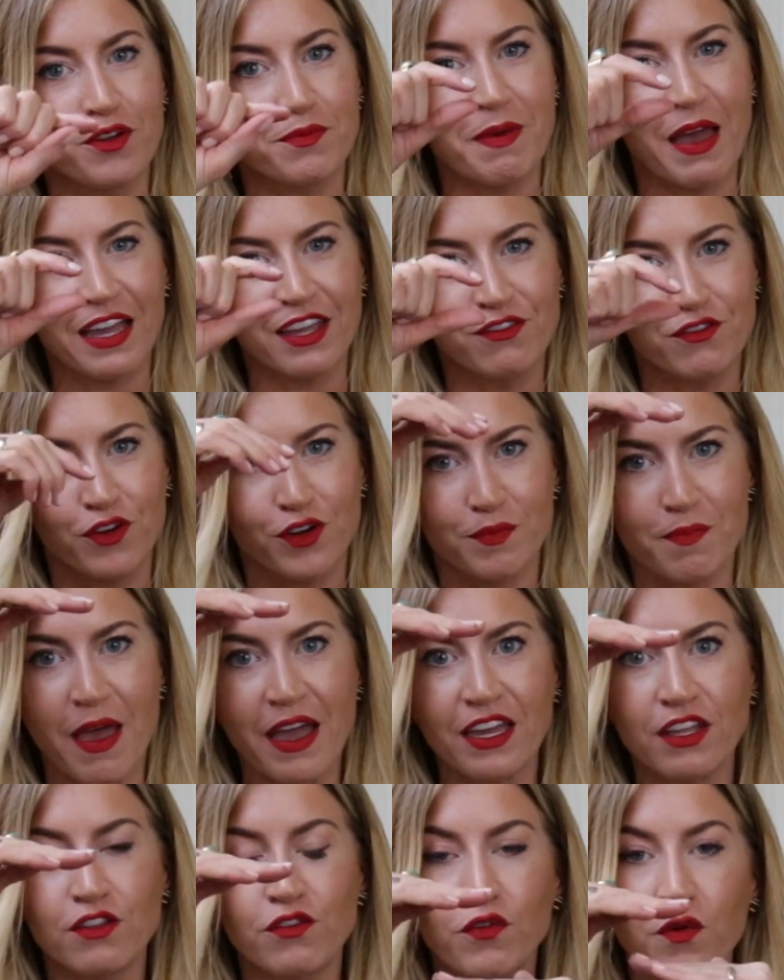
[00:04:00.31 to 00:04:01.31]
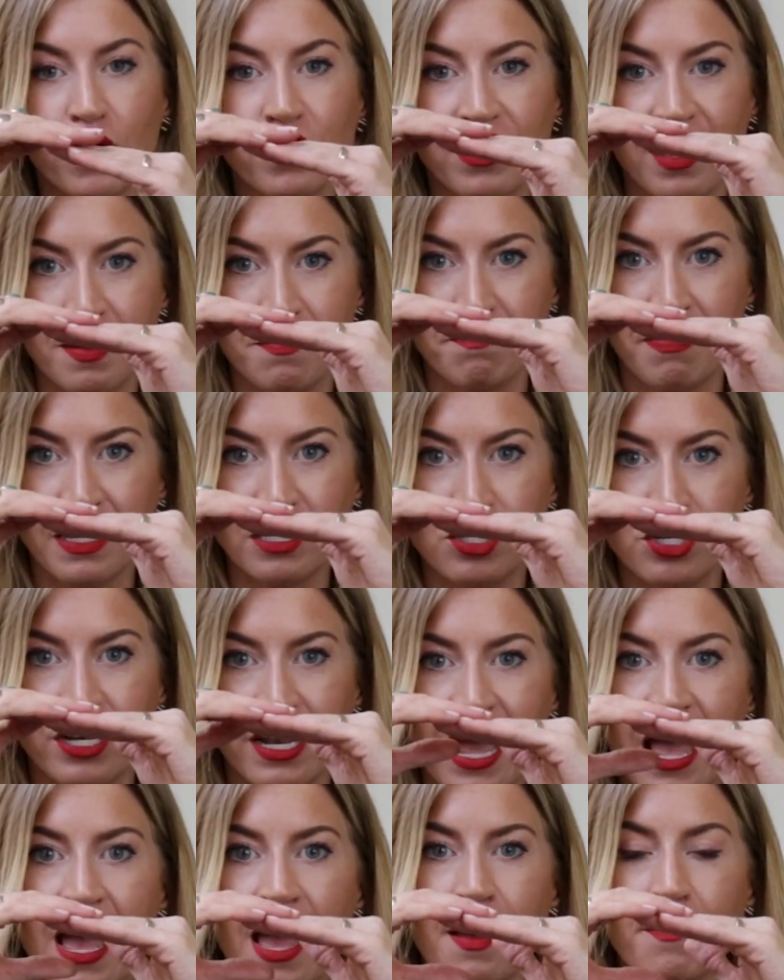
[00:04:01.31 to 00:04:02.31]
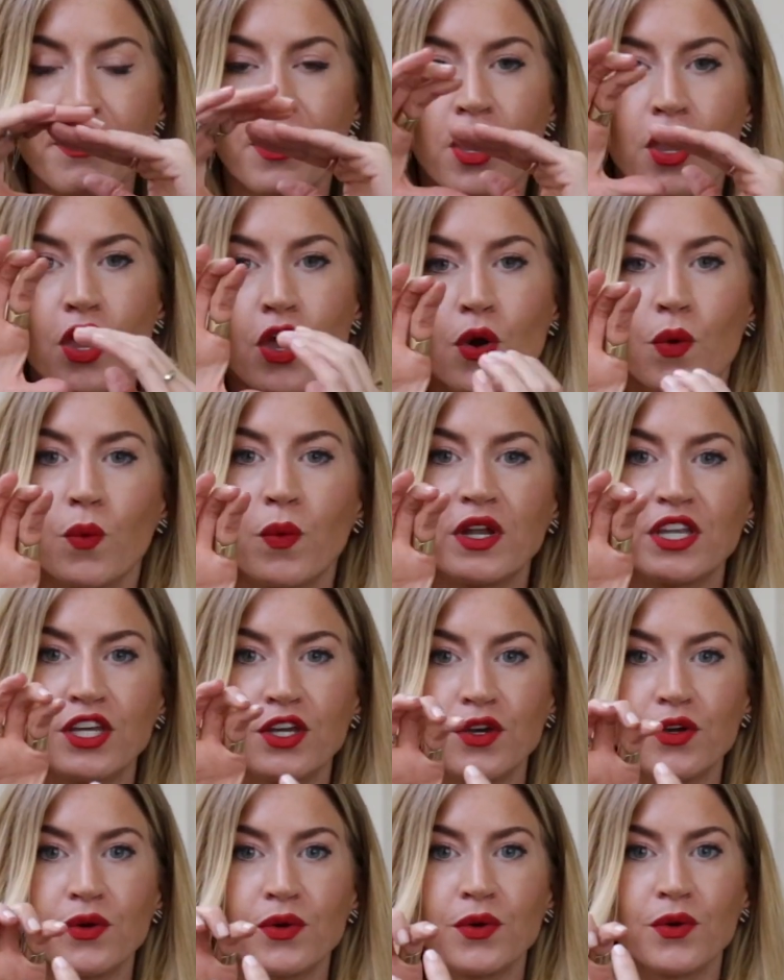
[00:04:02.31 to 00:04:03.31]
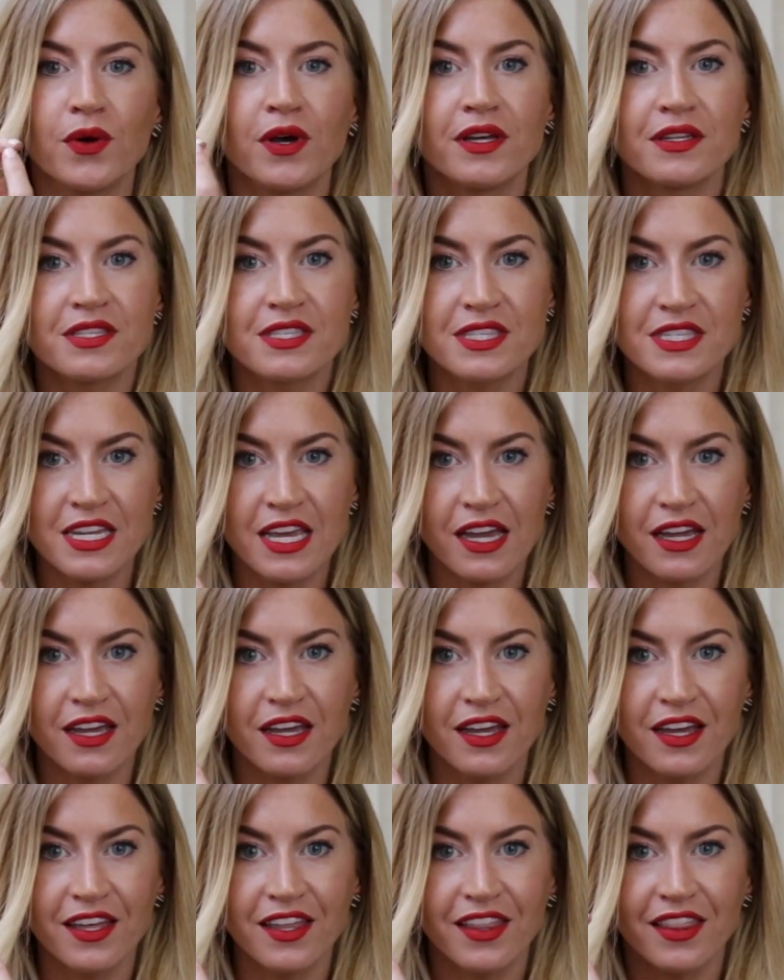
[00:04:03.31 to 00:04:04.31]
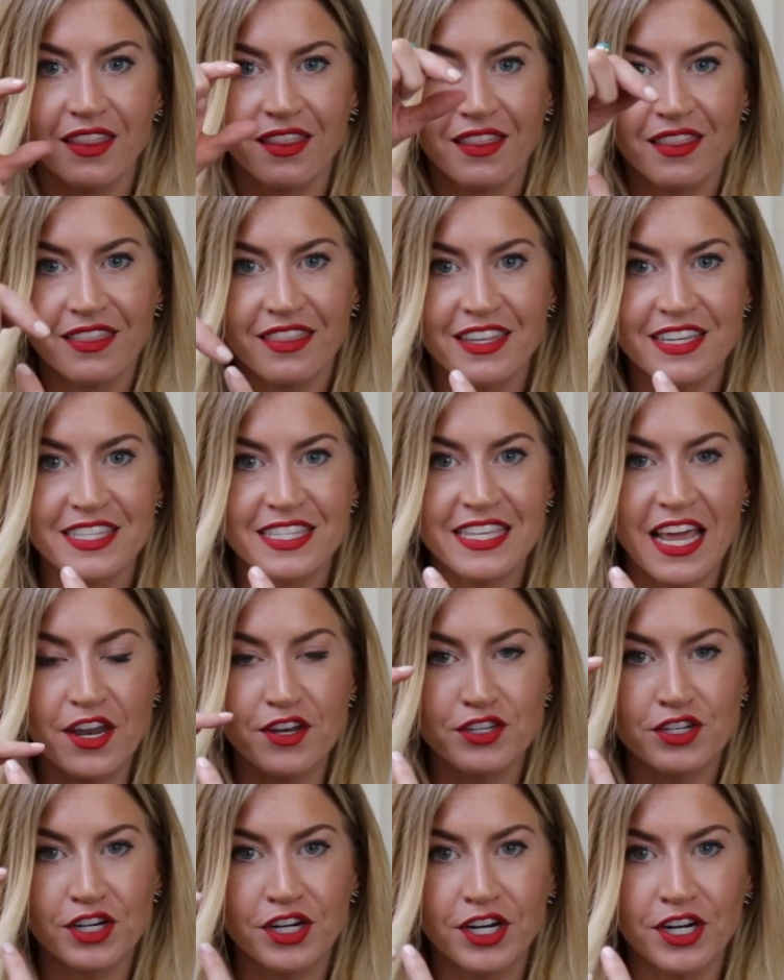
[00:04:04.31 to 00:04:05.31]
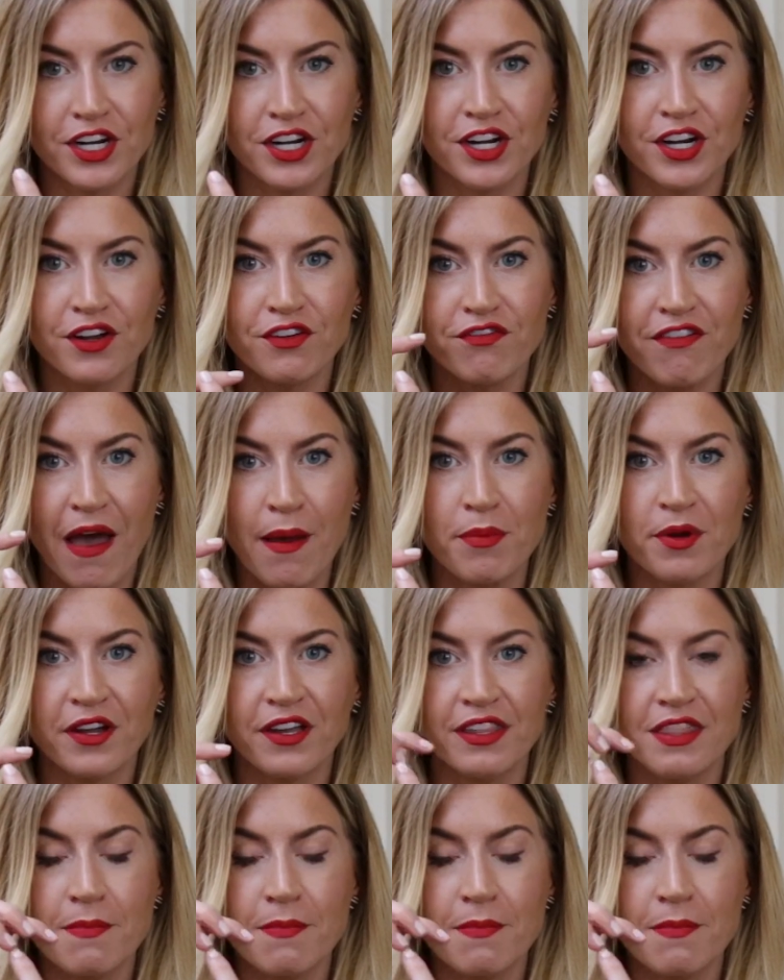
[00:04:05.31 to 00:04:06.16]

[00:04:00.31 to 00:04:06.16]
forth, back and forth, back and forth, and bunch it up, when you stick the center fabric